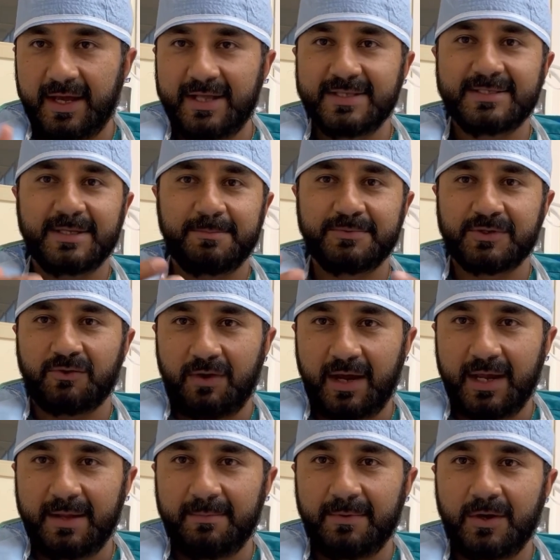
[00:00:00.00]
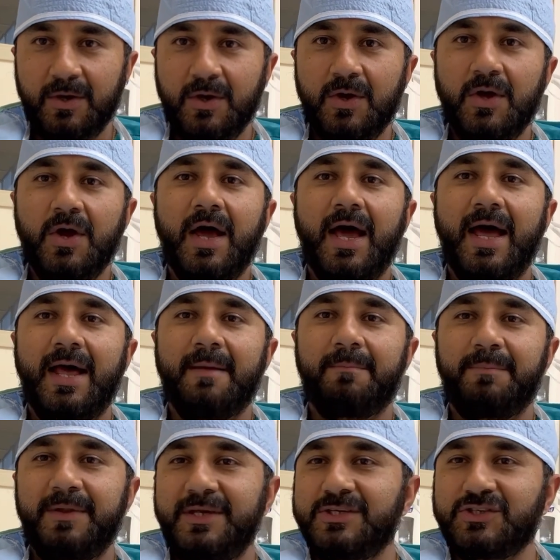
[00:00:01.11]
and subscribe
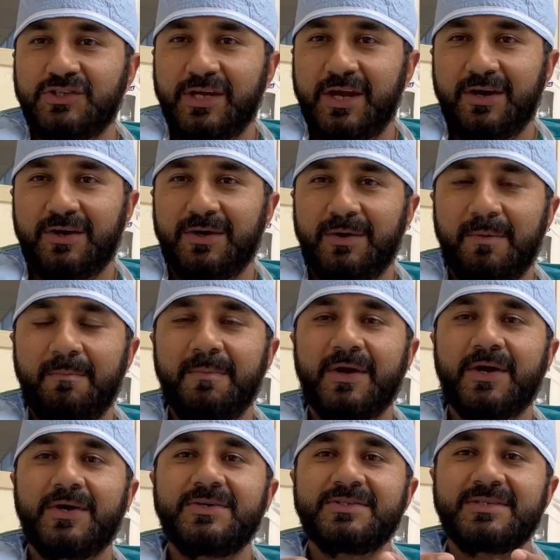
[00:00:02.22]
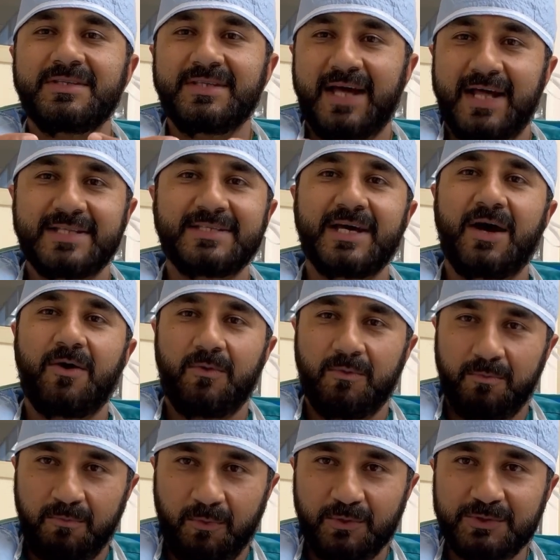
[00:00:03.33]
and please share, because that's
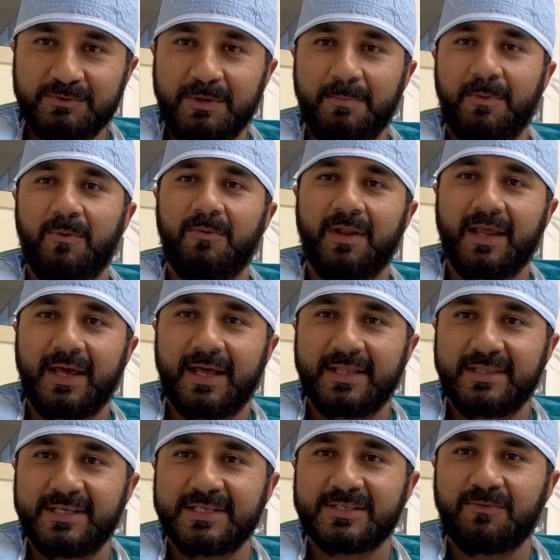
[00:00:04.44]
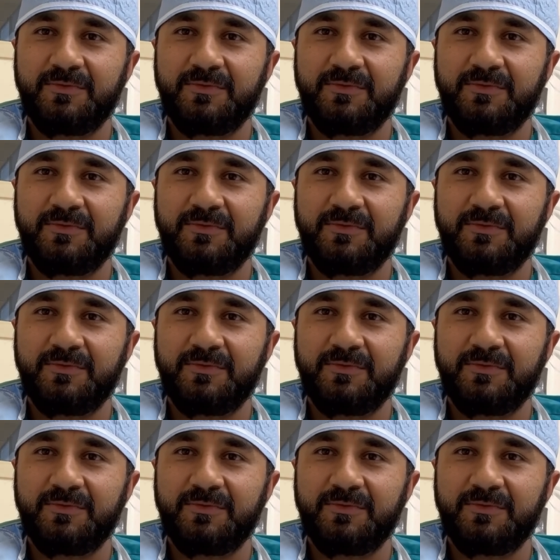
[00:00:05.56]
how most people will get these